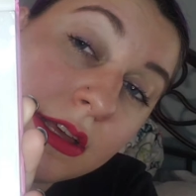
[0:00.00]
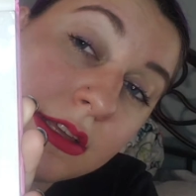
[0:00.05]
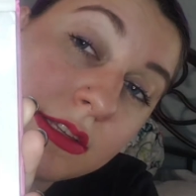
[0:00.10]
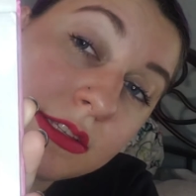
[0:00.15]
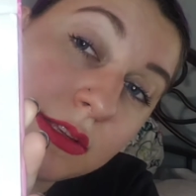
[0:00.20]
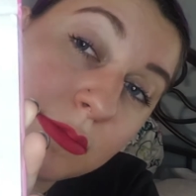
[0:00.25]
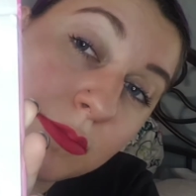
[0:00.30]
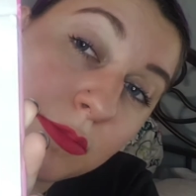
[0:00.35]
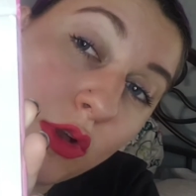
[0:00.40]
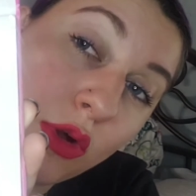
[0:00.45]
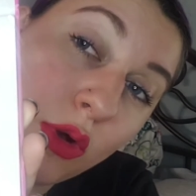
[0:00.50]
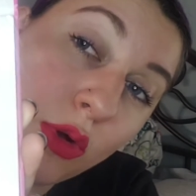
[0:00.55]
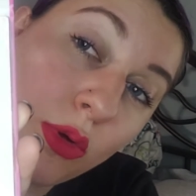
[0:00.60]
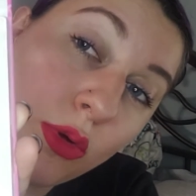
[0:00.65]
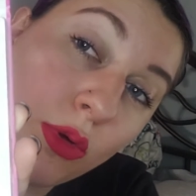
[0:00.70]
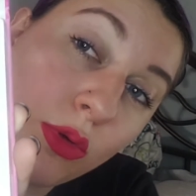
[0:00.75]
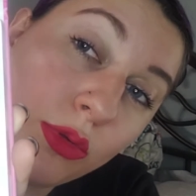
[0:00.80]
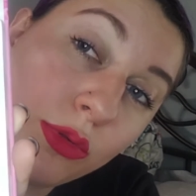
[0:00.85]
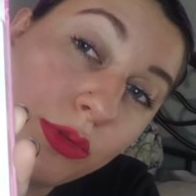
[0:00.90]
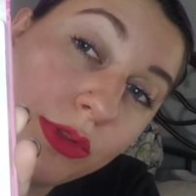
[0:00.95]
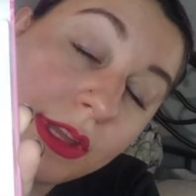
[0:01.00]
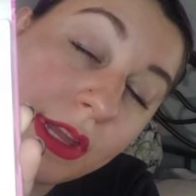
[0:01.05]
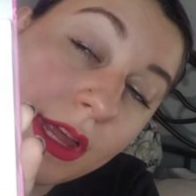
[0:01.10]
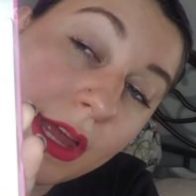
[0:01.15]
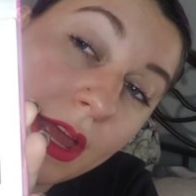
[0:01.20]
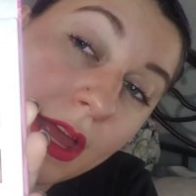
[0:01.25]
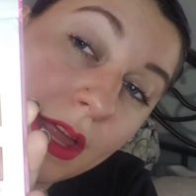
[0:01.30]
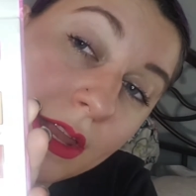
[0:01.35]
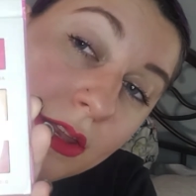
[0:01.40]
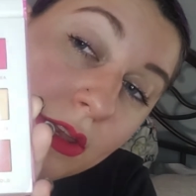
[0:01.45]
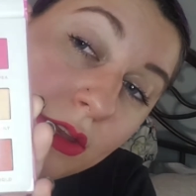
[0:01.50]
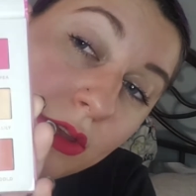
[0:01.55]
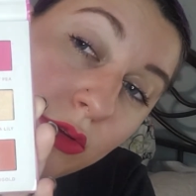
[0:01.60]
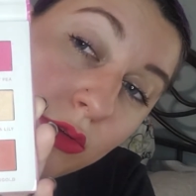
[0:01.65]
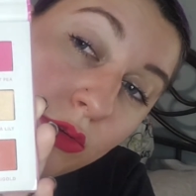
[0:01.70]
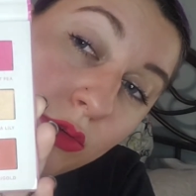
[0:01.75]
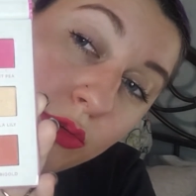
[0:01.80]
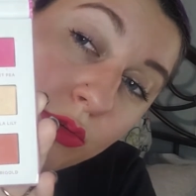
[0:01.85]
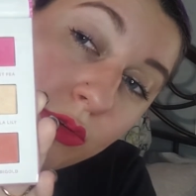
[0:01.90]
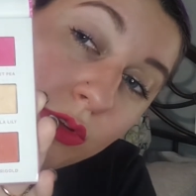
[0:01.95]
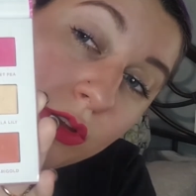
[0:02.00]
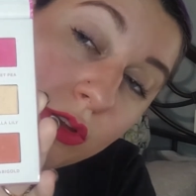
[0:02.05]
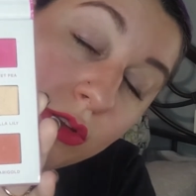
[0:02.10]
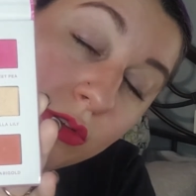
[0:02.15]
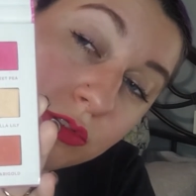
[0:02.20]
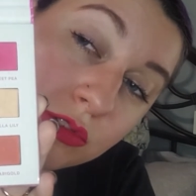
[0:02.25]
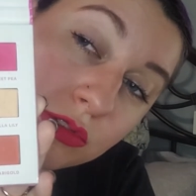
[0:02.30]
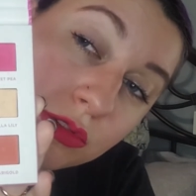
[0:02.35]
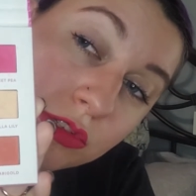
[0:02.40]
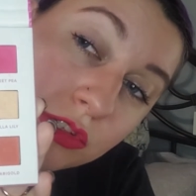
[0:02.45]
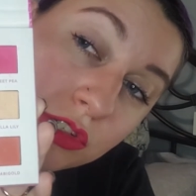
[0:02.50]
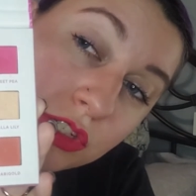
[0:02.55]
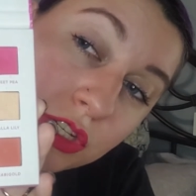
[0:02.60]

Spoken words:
some gold and nude neutral